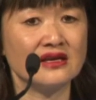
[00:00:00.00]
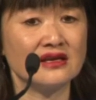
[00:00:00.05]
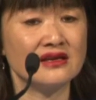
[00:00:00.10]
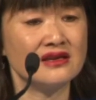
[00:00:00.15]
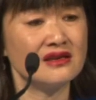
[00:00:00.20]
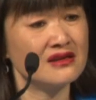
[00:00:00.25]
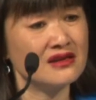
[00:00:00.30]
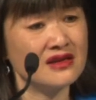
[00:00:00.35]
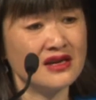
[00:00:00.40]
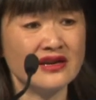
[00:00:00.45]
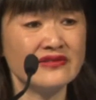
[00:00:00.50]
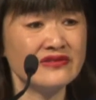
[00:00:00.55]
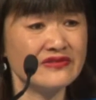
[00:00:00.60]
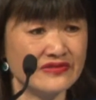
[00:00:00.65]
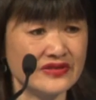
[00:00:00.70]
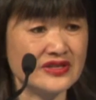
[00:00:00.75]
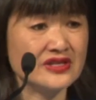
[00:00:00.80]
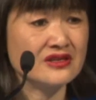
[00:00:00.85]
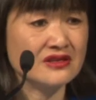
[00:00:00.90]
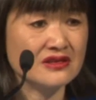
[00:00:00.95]
half
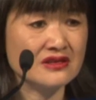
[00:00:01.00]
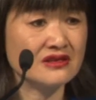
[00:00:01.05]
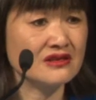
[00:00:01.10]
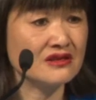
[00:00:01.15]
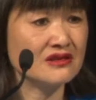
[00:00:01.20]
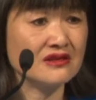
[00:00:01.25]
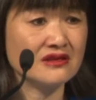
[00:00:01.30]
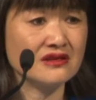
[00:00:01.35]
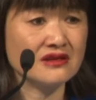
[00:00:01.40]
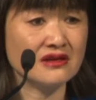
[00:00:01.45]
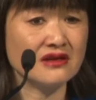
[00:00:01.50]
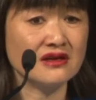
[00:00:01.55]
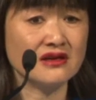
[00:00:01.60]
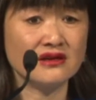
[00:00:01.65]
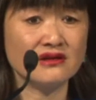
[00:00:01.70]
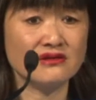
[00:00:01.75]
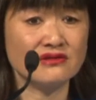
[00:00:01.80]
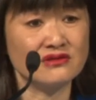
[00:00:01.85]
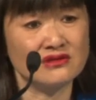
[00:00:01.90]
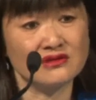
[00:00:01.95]
of it,
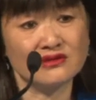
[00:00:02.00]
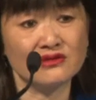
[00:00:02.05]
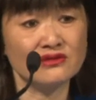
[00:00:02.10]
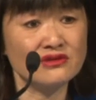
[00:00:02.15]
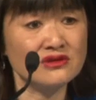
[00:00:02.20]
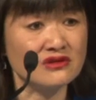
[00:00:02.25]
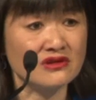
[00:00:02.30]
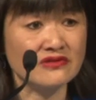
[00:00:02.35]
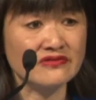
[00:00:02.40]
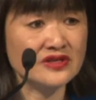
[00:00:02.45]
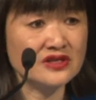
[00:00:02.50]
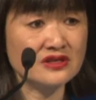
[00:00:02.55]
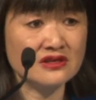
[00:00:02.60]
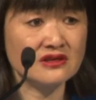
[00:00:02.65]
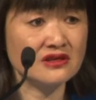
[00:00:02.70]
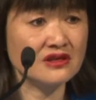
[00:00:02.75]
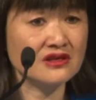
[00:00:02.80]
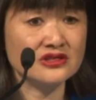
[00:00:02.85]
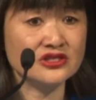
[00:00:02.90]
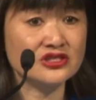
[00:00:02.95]
or a quarter of it,
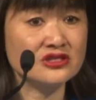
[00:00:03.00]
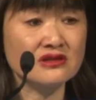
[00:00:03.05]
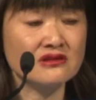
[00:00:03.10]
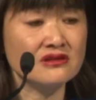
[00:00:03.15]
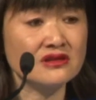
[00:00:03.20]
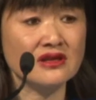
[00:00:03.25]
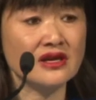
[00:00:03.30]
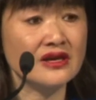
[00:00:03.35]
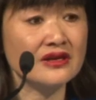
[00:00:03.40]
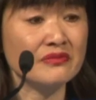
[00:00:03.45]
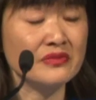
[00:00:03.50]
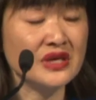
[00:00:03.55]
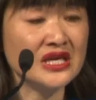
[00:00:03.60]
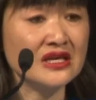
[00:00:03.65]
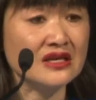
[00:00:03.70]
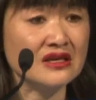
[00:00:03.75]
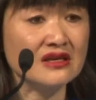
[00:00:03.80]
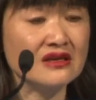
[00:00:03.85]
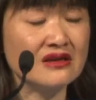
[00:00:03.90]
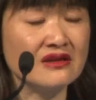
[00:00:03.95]
it should look like
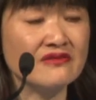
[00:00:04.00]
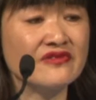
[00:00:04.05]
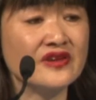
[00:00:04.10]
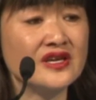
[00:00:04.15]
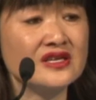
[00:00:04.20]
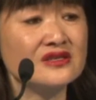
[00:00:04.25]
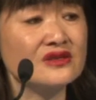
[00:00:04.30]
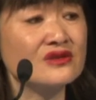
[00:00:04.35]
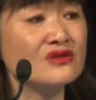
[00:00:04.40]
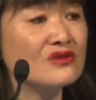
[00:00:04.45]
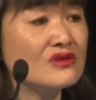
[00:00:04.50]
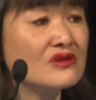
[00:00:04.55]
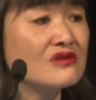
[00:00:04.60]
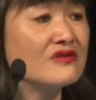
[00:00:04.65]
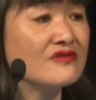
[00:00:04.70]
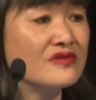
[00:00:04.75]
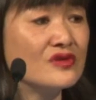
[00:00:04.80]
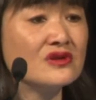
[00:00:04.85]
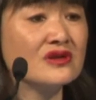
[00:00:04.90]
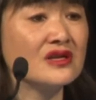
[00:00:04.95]
me. In fact, a quarter
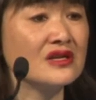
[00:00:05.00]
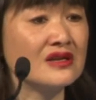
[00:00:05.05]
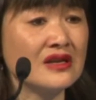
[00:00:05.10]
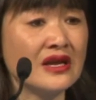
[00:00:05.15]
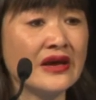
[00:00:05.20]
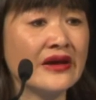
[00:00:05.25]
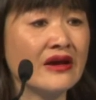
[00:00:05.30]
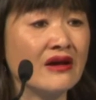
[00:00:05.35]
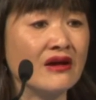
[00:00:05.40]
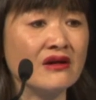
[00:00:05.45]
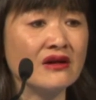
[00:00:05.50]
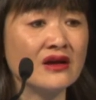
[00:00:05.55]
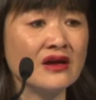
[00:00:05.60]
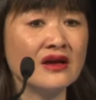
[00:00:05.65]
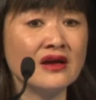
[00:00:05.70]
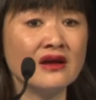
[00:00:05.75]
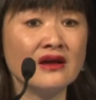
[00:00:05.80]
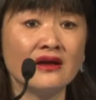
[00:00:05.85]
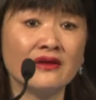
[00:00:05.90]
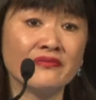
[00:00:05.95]
of Auckland now
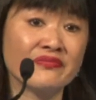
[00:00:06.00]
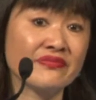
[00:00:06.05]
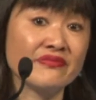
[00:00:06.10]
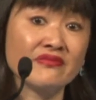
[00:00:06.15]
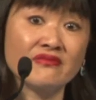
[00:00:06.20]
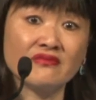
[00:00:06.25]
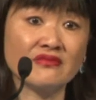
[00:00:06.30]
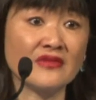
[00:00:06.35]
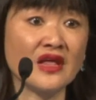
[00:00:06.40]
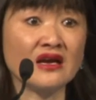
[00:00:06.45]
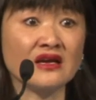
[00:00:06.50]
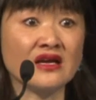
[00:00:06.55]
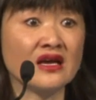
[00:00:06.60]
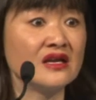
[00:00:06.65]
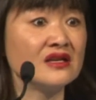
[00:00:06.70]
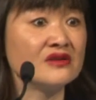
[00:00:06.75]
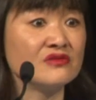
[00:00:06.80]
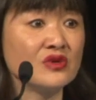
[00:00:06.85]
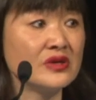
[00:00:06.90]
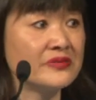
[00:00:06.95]
are
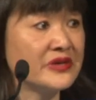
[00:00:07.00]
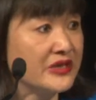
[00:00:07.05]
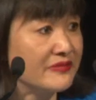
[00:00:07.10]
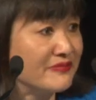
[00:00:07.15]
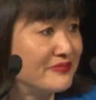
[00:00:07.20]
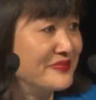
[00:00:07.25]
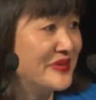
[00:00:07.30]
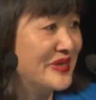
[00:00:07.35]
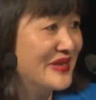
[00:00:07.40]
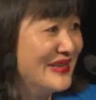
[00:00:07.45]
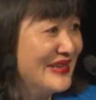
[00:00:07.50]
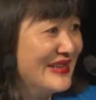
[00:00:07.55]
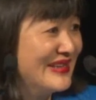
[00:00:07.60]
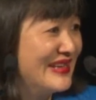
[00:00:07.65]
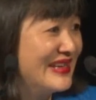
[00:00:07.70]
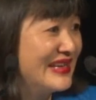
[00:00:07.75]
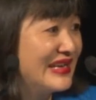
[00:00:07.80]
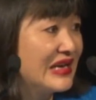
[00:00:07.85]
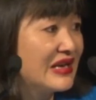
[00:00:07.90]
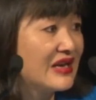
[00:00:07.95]
coloured women.
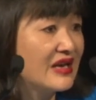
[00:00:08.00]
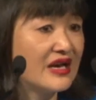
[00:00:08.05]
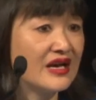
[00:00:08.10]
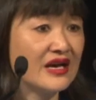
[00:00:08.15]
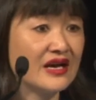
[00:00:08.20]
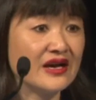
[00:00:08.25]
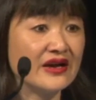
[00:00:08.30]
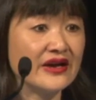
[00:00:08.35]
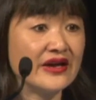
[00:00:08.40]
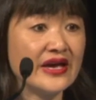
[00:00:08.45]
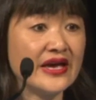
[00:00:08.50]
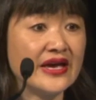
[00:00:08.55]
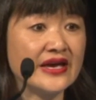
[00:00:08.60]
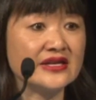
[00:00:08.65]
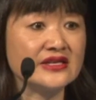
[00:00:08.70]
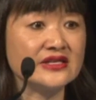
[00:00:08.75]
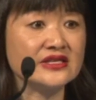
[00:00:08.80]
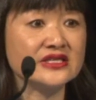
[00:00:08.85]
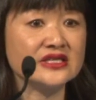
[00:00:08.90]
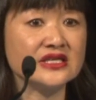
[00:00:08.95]

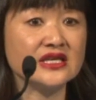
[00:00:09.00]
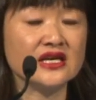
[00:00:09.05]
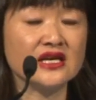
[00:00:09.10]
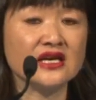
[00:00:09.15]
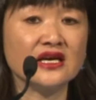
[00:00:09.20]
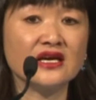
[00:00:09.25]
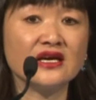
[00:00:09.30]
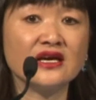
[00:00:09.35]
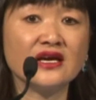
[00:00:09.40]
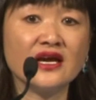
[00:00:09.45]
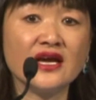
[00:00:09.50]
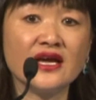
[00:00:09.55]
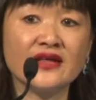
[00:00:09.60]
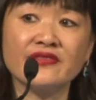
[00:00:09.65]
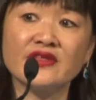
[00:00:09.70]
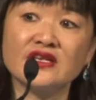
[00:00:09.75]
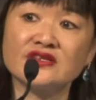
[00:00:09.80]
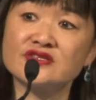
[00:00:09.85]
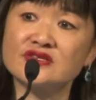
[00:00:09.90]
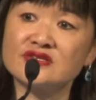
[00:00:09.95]
And
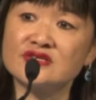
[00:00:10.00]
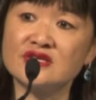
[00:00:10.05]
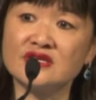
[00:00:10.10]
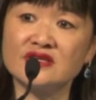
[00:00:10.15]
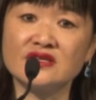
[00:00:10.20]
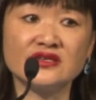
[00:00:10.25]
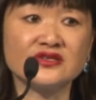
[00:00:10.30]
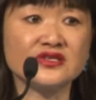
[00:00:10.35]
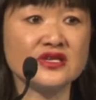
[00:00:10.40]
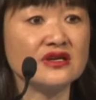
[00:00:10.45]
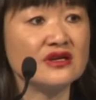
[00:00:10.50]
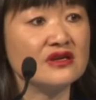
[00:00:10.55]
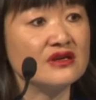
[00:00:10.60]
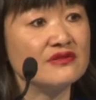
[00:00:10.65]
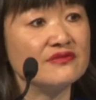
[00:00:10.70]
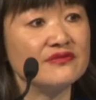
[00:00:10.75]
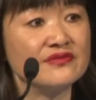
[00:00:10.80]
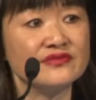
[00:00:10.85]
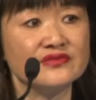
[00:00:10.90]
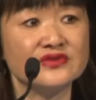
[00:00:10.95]
there's
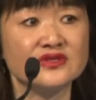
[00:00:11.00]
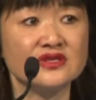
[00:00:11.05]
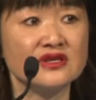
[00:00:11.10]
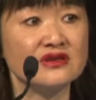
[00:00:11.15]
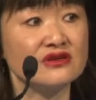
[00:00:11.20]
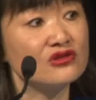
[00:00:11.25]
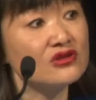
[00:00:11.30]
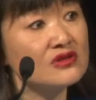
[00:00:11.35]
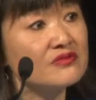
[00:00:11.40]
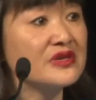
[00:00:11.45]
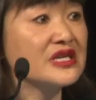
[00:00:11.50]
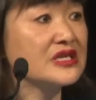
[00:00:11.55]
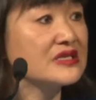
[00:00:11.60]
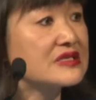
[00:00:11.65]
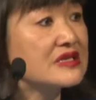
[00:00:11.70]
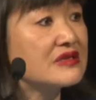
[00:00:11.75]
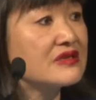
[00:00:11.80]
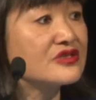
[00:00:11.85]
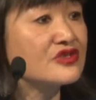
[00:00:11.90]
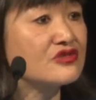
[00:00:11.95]
a good
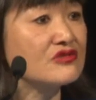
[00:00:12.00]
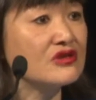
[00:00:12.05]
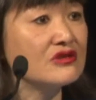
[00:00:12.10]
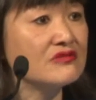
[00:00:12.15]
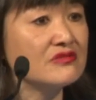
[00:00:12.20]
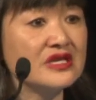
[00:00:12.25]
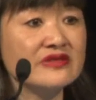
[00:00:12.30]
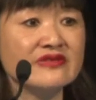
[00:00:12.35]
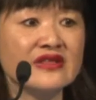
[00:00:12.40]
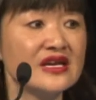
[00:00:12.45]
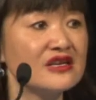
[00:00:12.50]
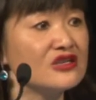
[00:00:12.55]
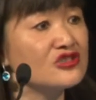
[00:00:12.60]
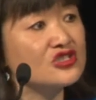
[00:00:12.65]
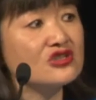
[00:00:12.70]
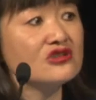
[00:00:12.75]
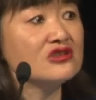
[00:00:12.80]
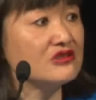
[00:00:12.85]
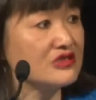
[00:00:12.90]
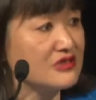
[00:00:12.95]
mix in this room, and that is
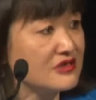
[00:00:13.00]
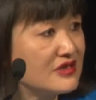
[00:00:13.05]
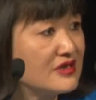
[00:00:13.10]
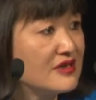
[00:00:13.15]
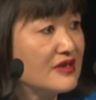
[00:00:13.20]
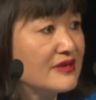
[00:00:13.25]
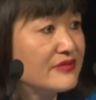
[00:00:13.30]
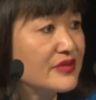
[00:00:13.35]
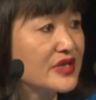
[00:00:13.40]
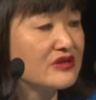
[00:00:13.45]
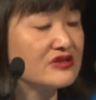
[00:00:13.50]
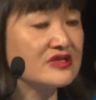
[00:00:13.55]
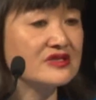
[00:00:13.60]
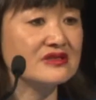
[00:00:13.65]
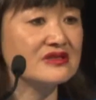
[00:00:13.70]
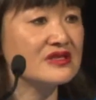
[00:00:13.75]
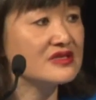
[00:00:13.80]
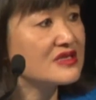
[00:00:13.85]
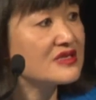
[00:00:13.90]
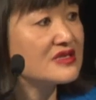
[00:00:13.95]
good, because
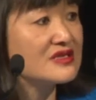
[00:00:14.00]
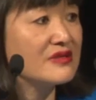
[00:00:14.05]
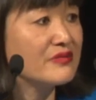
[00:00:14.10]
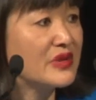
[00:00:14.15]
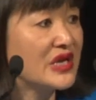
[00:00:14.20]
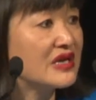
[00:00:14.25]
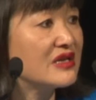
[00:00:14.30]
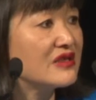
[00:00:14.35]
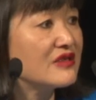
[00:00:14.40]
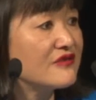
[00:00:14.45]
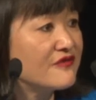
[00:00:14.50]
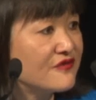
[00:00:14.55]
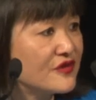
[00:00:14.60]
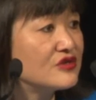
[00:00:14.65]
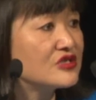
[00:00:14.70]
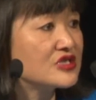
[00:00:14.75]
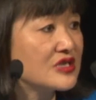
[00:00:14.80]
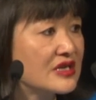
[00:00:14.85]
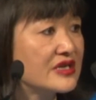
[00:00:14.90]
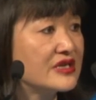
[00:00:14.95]
this is about the
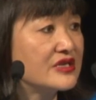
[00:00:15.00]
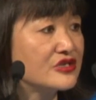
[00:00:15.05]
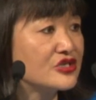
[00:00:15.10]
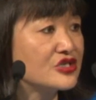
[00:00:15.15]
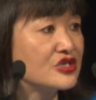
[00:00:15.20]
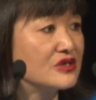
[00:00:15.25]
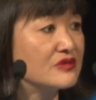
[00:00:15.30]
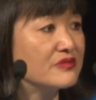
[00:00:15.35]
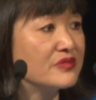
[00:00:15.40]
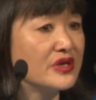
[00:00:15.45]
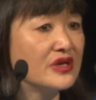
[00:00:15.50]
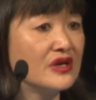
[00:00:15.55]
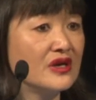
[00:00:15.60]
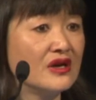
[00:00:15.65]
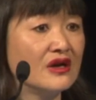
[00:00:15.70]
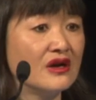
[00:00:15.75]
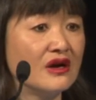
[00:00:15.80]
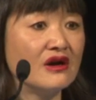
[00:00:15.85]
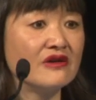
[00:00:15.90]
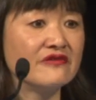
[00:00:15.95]
future leadership
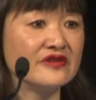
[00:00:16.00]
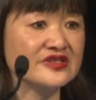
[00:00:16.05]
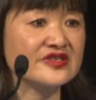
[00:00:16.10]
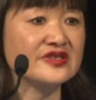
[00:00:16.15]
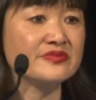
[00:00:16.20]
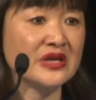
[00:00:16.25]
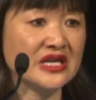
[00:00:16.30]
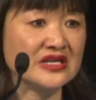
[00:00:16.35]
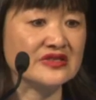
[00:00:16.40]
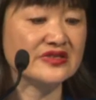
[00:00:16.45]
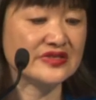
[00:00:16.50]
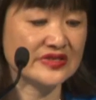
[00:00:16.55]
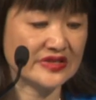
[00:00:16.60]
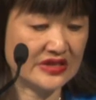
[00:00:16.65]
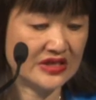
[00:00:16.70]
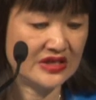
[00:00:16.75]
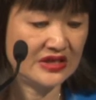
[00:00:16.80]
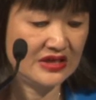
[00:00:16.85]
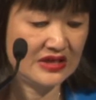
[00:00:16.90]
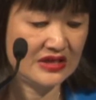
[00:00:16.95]
of a smart
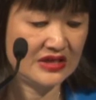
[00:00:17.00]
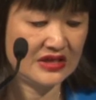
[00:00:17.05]
city.